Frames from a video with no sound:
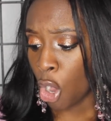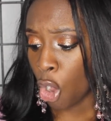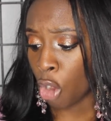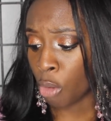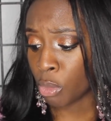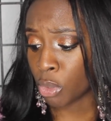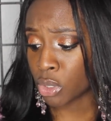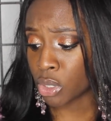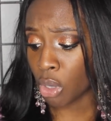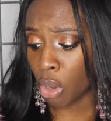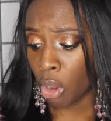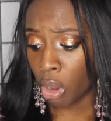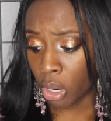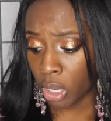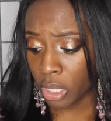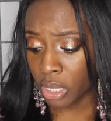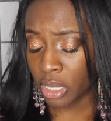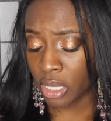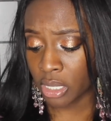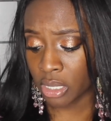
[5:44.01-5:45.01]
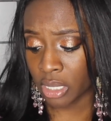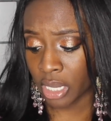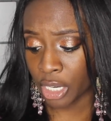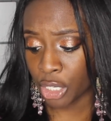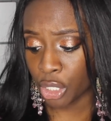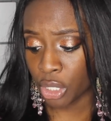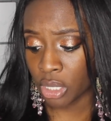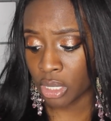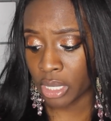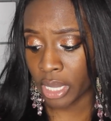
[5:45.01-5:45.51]
almost all of the
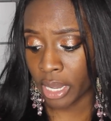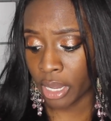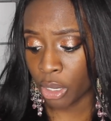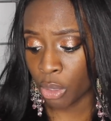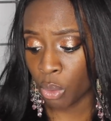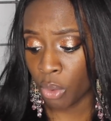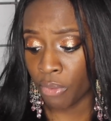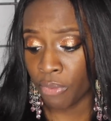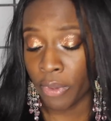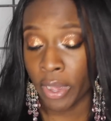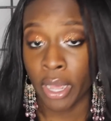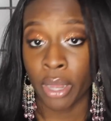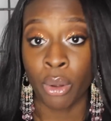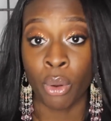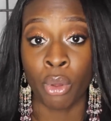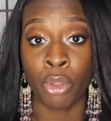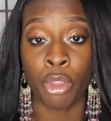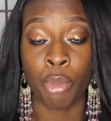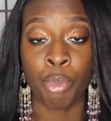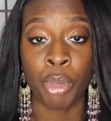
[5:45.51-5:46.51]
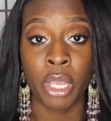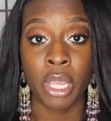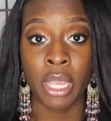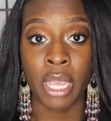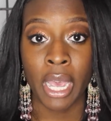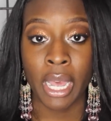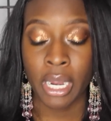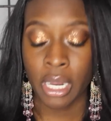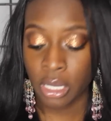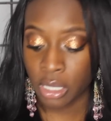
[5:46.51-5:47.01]
sections that you will find on the
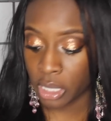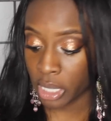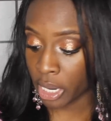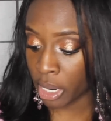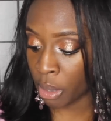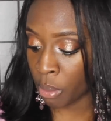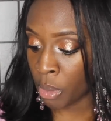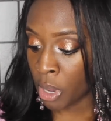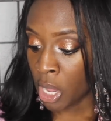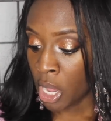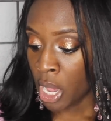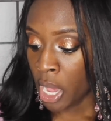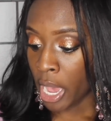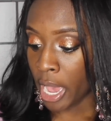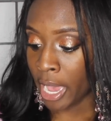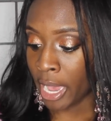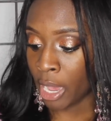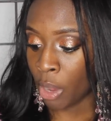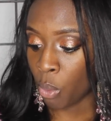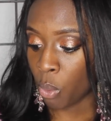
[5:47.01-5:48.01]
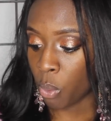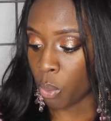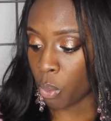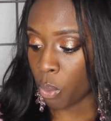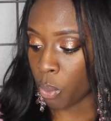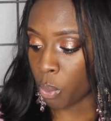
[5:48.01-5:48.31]
PCAT exam. And,